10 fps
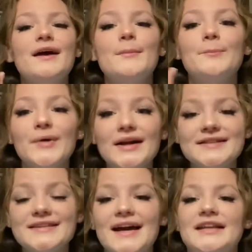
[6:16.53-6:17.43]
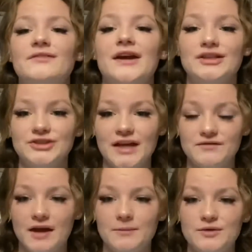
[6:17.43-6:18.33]
But I never actually have
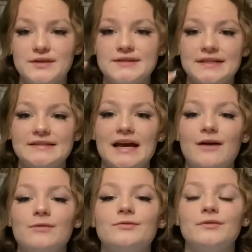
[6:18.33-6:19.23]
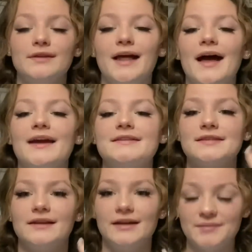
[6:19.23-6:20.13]
time to just sit down, relax,
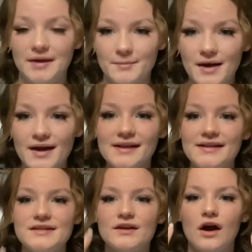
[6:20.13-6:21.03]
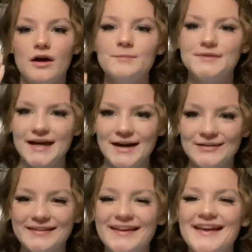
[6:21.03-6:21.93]
clear my mind, calm
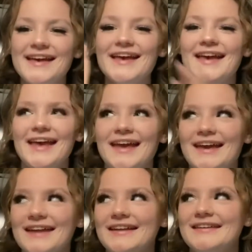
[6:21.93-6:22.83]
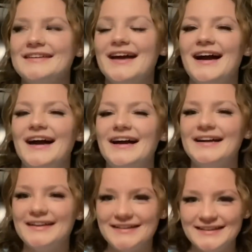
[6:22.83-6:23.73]
down. And
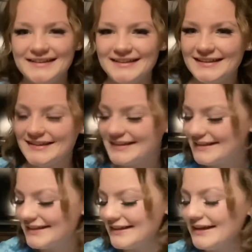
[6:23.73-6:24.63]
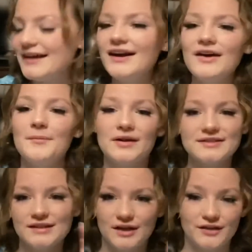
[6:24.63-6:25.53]
I'm
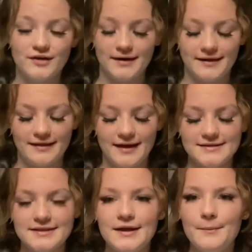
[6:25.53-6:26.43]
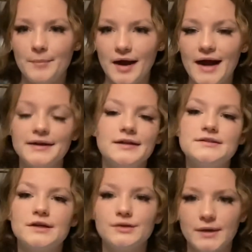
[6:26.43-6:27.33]
honestly not the great at that. But I did
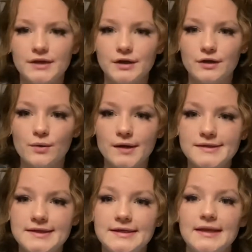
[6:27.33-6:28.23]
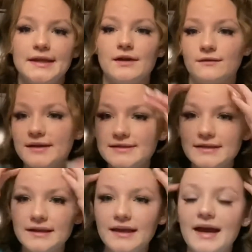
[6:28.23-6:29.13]
start doing it during quarantine, and here
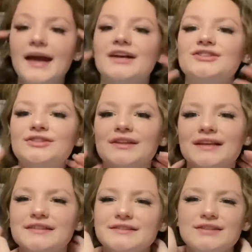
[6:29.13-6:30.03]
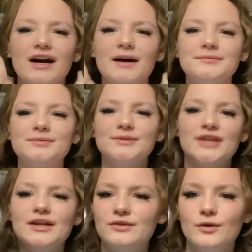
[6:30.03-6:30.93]
recently I actually stopped, which I
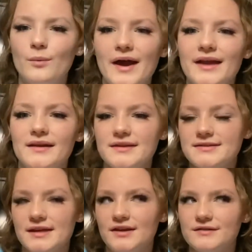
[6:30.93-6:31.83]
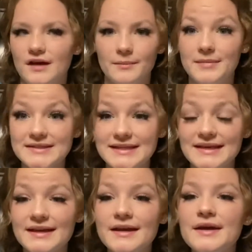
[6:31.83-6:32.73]
don't know why. I guess I just got busy.
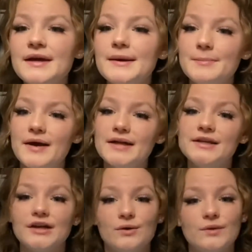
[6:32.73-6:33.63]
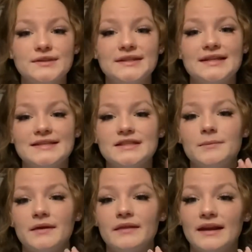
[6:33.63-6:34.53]
But during quarantine, that's
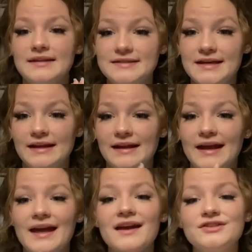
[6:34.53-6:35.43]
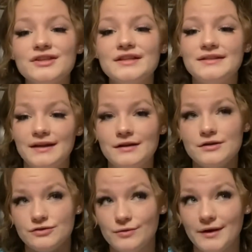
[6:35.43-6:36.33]
something that I did, and I actually did
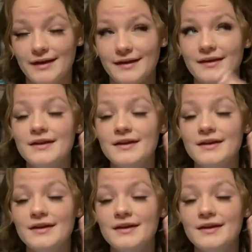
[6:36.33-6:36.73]
enjoy it.